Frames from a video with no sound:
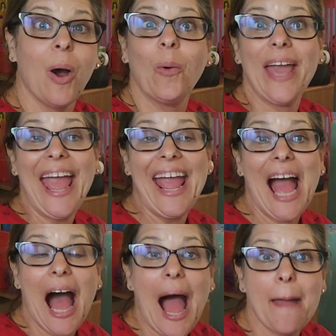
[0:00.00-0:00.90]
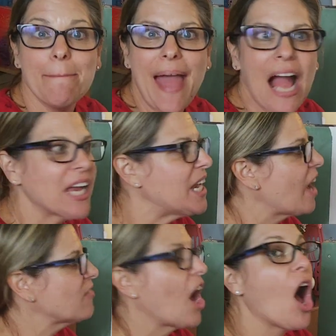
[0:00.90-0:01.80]
Okay, I'm back and
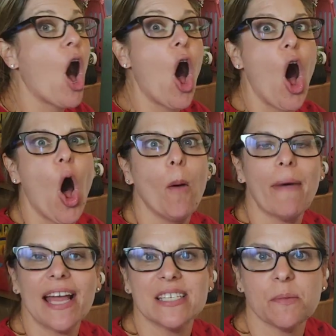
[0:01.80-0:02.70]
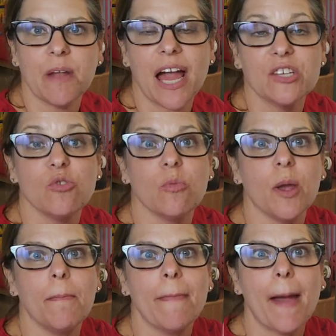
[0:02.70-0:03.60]
I've got all my supplies.
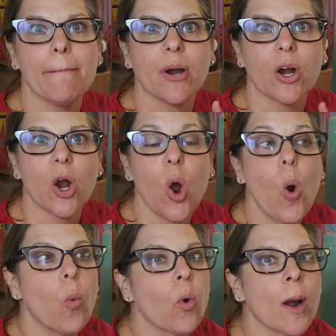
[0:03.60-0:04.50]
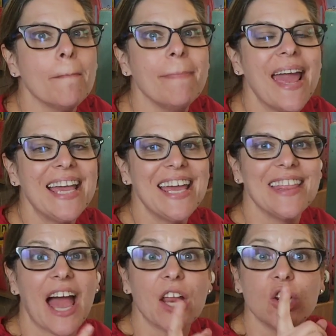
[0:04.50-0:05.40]
Remember, we're making
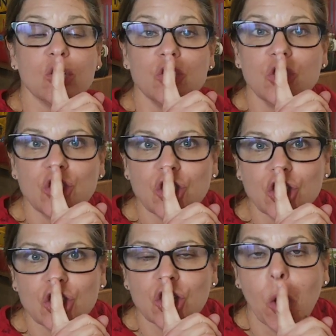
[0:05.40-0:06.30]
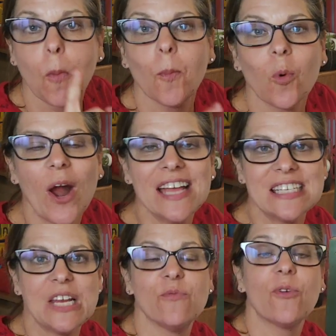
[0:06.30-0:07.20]
that
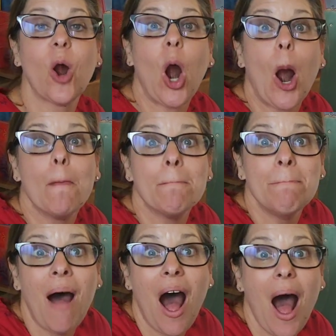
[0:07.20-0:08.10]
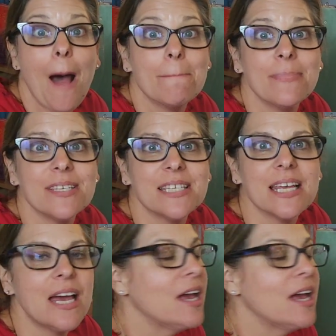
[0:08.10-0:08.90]
present for our moms.